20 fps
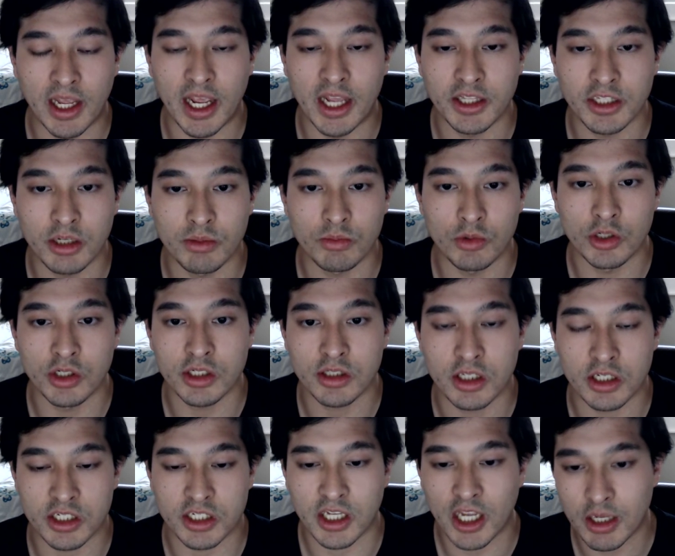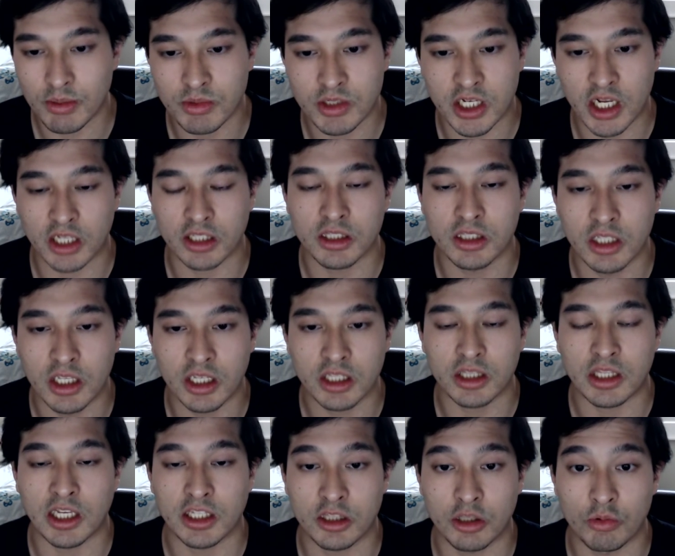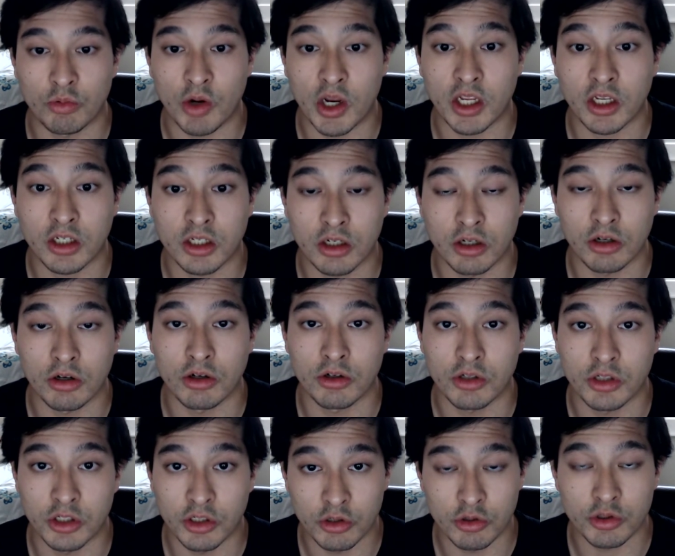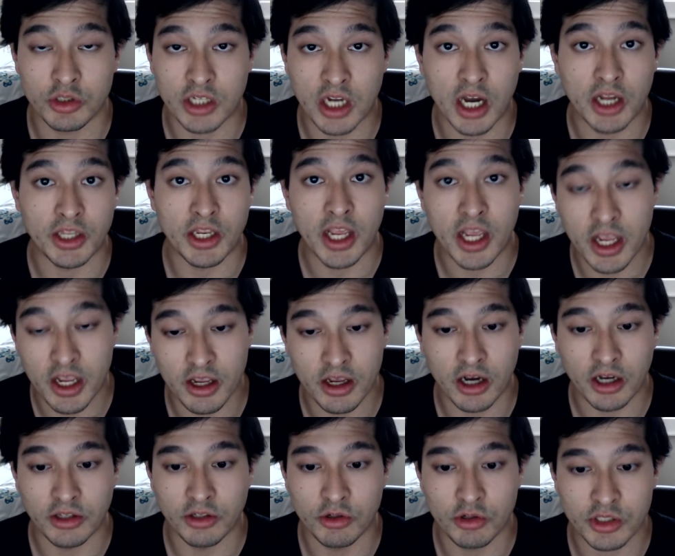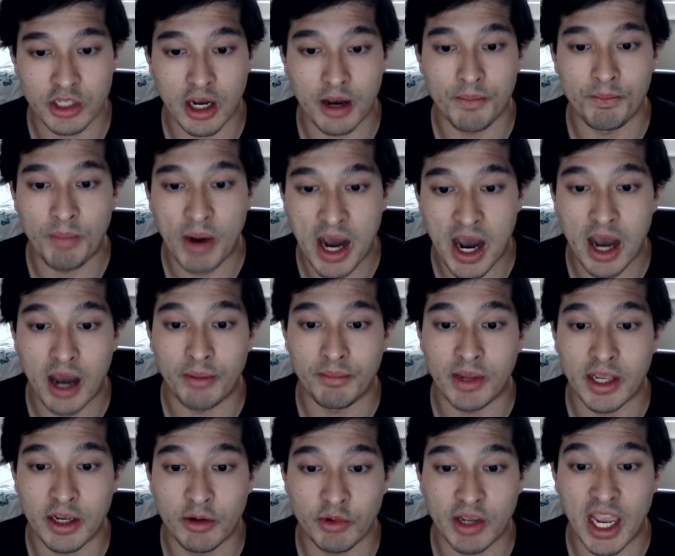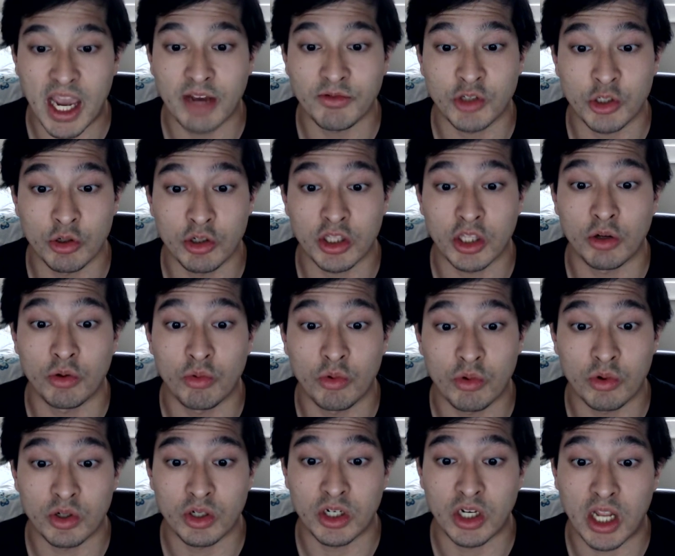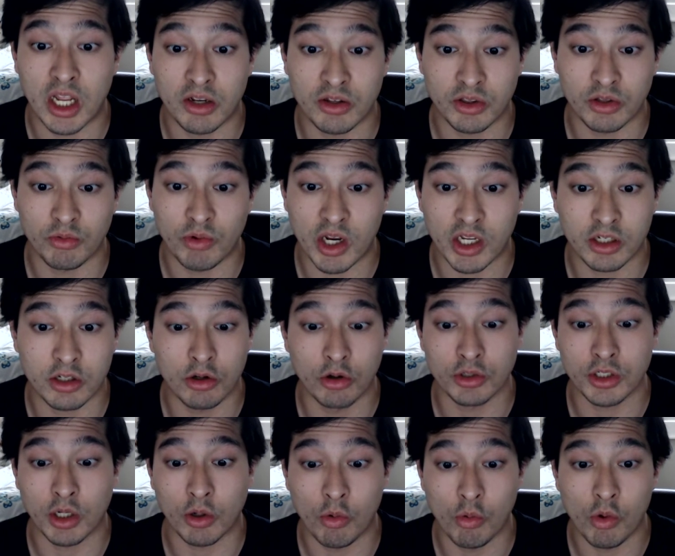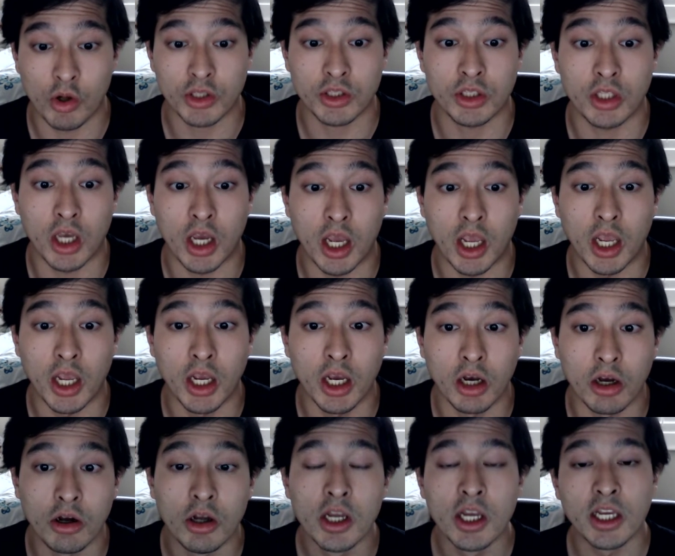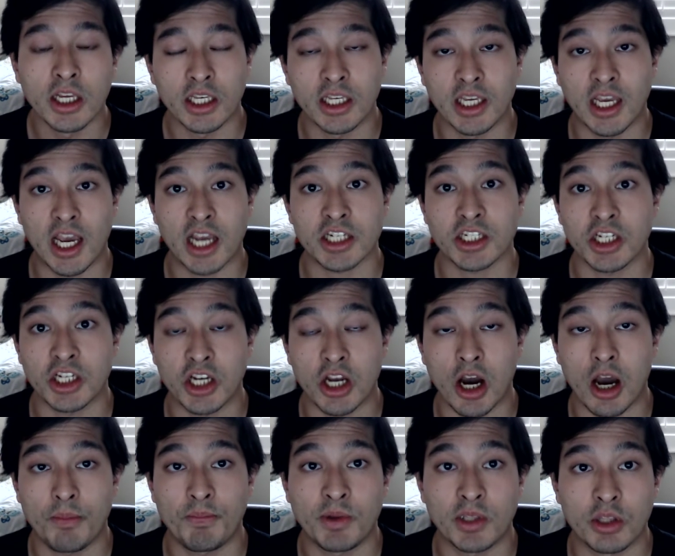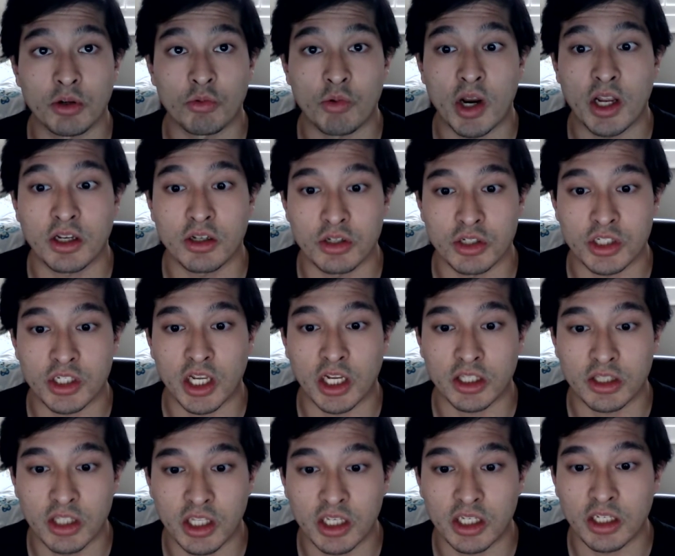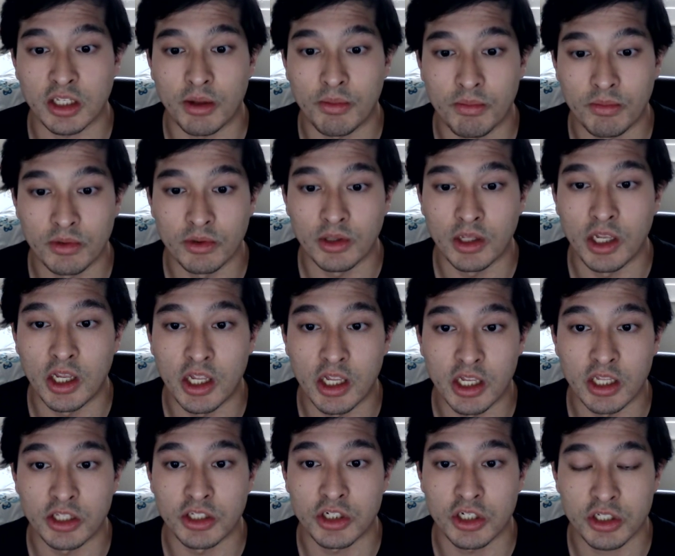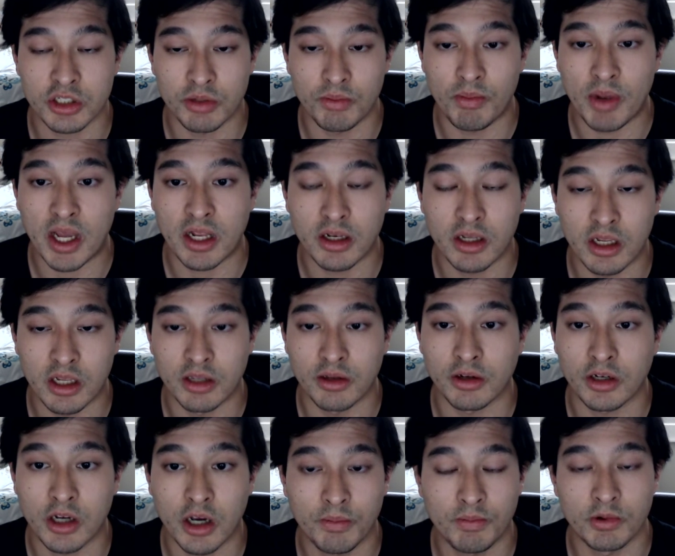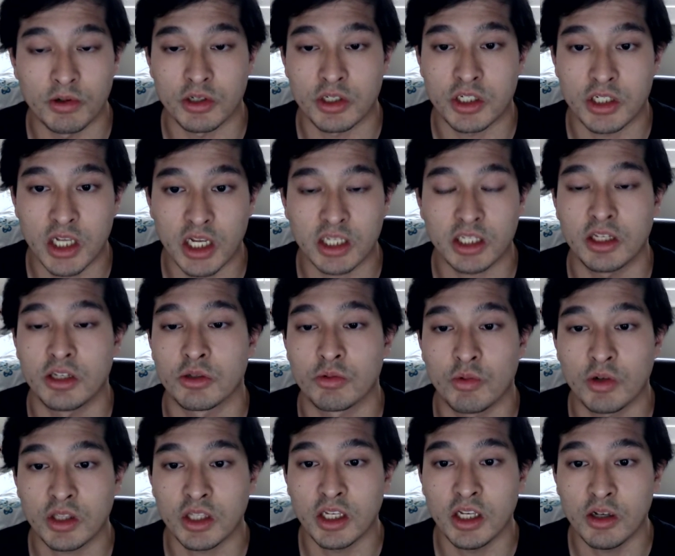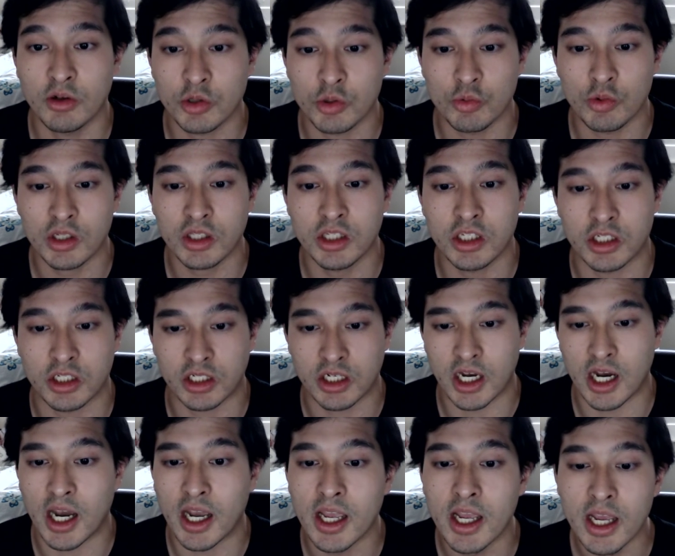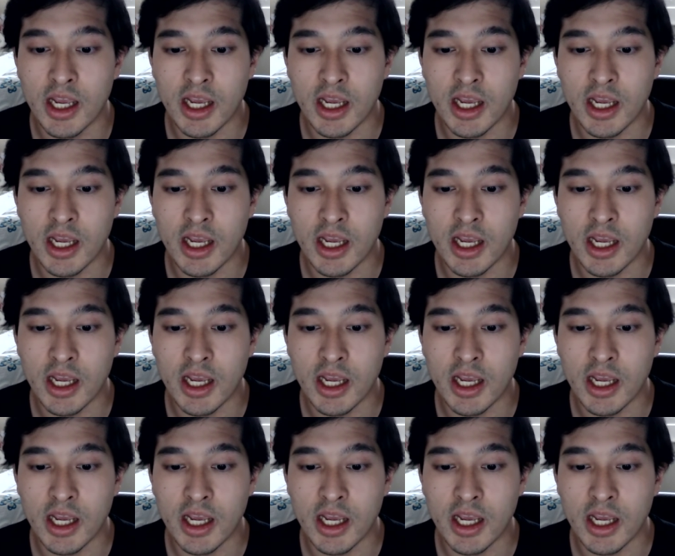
end up using the same technique that the Ranker used on him, used on Bam, and we have to it that the, the Ranker goes like, "What the hell?" He actually copied the Ranker's technique in a, in just a in a couple of seconds. What the hell's with this guy?